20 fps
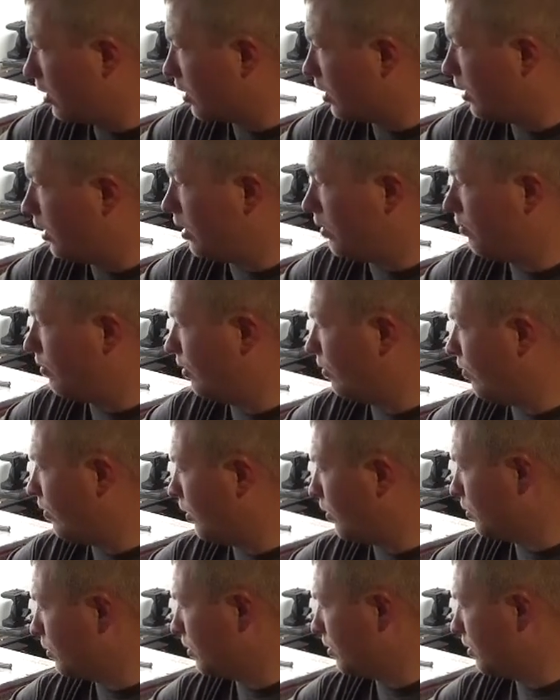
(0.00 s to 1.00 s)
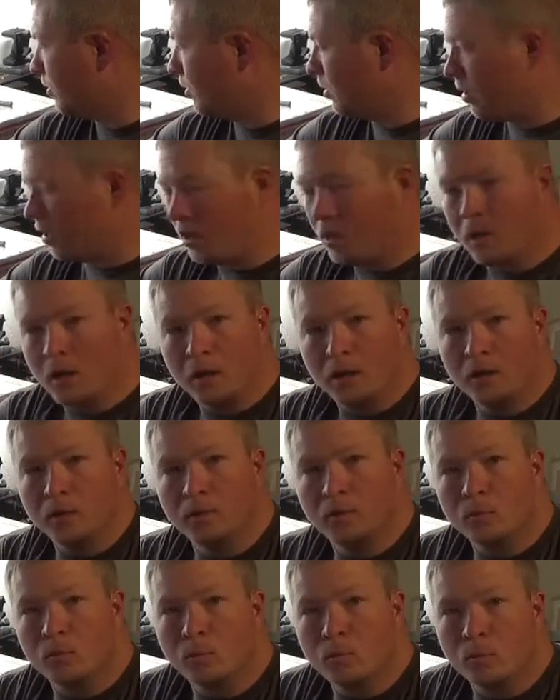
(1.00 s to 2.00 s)
Good evening, folks. Wanted
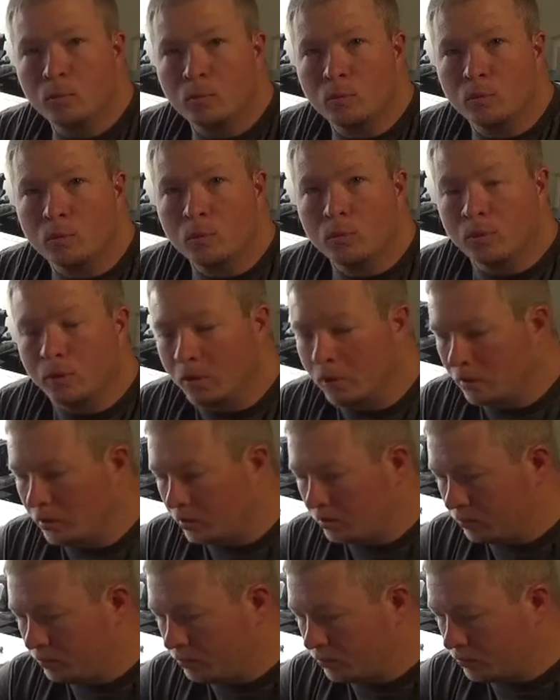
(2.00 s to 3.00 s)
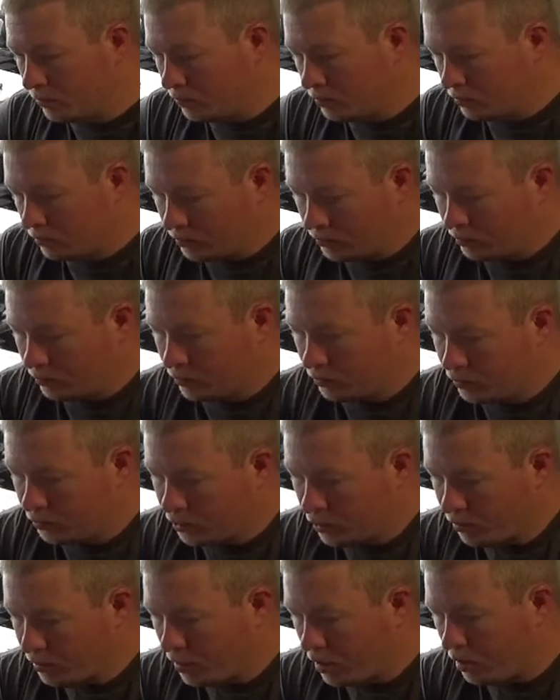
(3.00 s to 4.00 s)
to
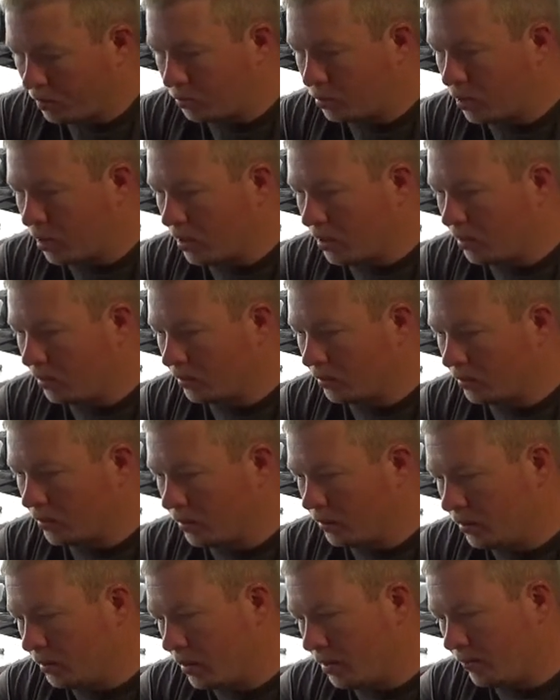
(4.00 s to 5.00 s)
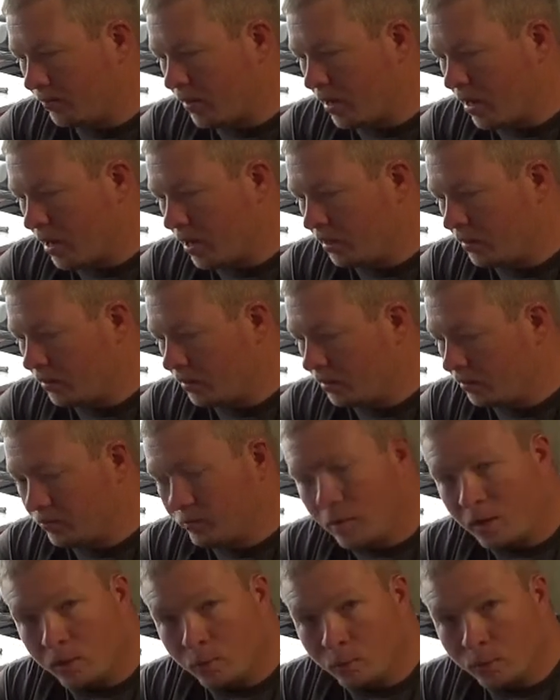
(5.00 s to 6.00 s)
show y'all a product that I've got that
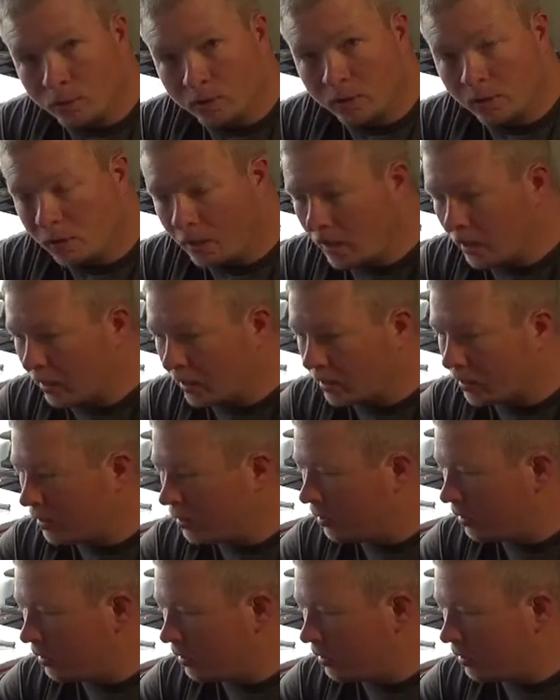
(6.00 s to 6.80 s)
I really like.